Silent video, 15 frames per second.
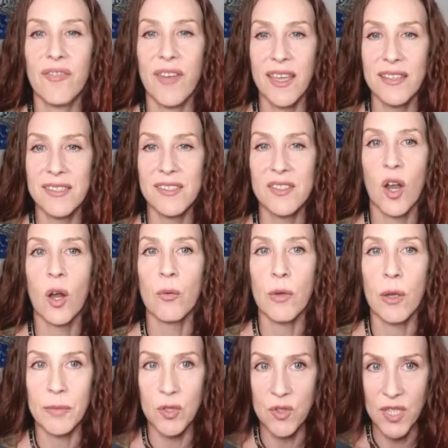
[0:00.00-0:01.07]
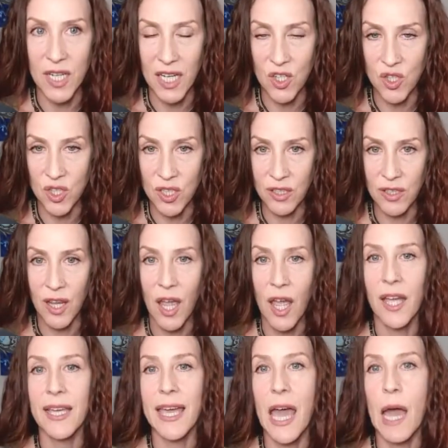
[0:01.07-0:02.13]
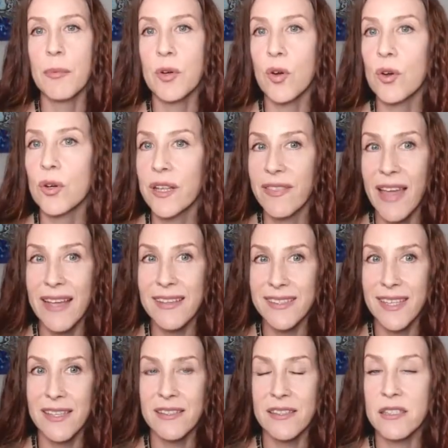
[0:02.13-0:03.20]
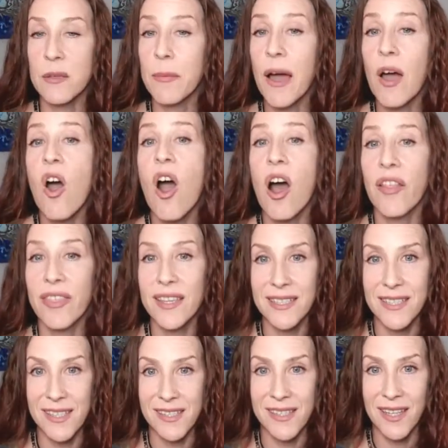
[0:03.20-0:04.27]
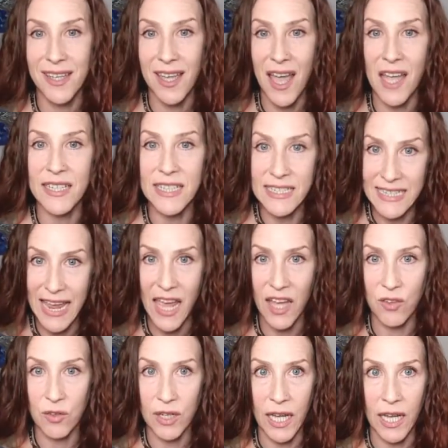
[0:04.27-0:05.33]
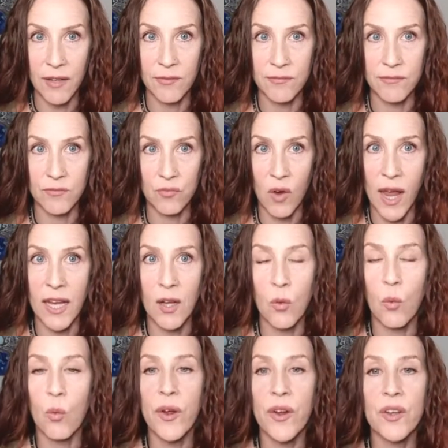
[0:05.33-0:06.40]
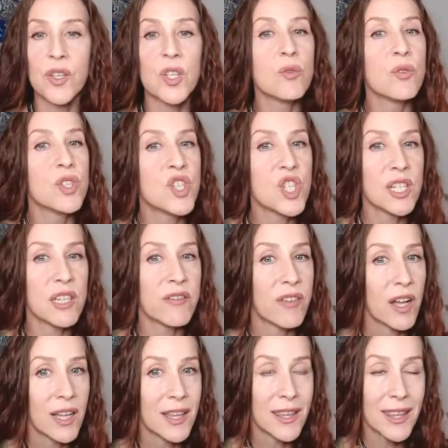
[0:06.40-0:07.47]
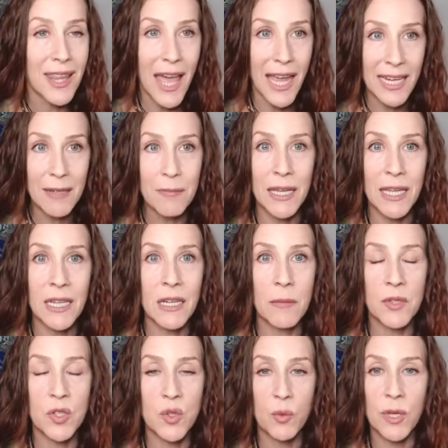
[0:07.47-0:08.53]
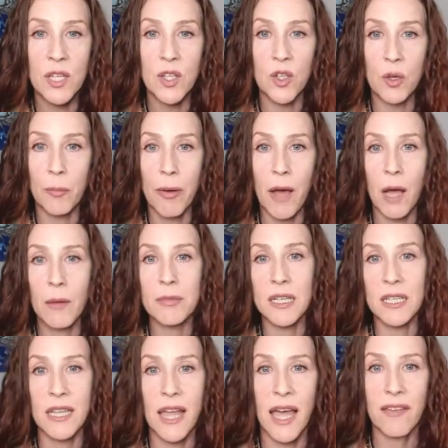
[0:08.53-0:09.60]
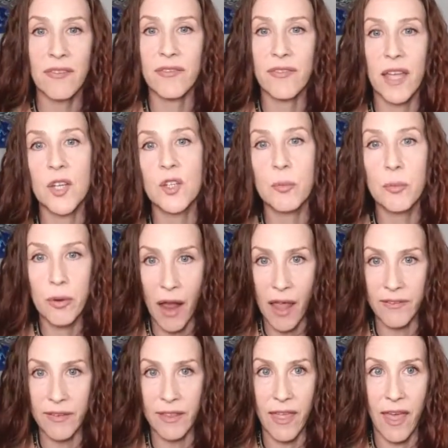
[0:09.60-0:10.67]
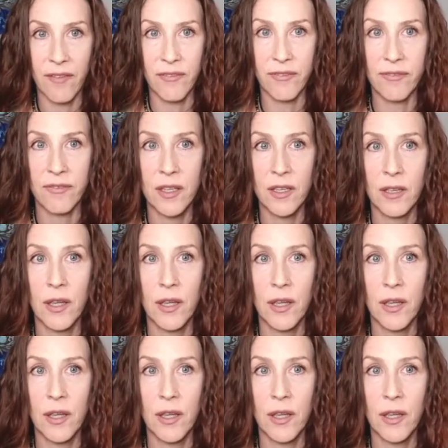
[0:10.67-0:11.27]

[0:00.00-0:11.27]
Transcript: face, our reputation. Capricorn in that sense is about authenticity and integrity, right? Where you achieve alignment between your public life and your private life,